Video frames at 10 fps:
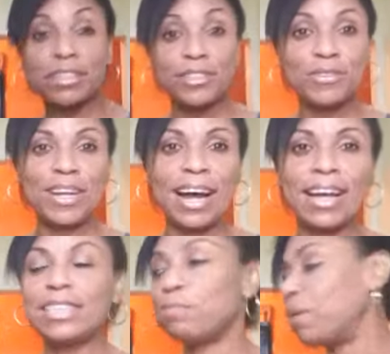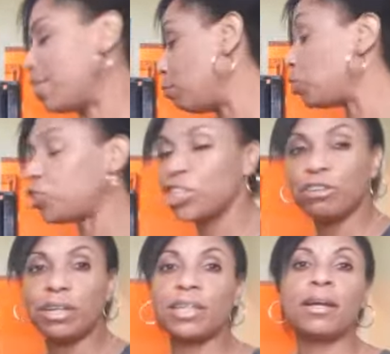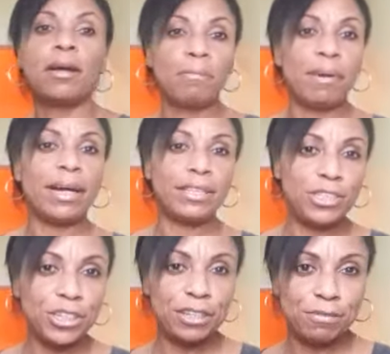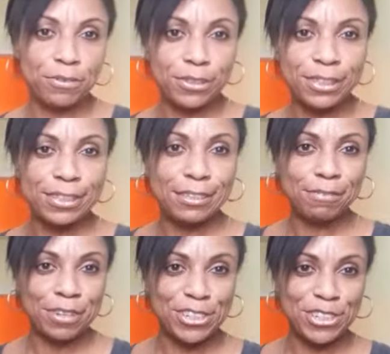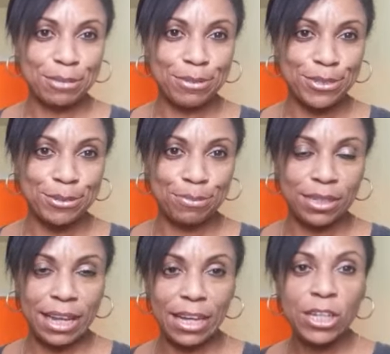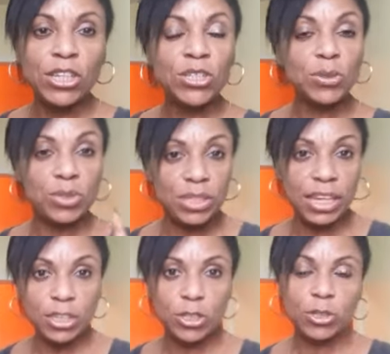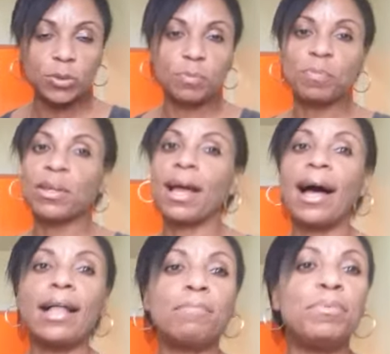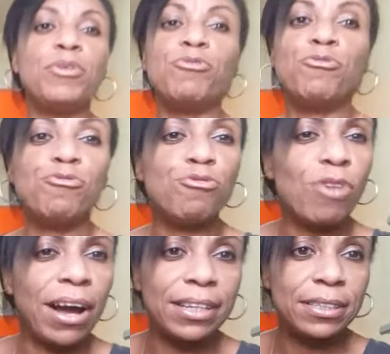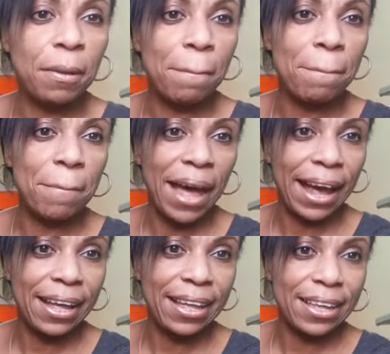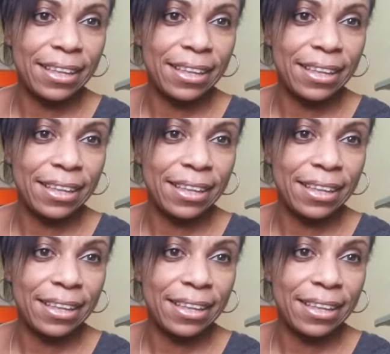you guys, but I'm sharing my chicken foot vegetable soup today. So stay tuned. I'll be right back.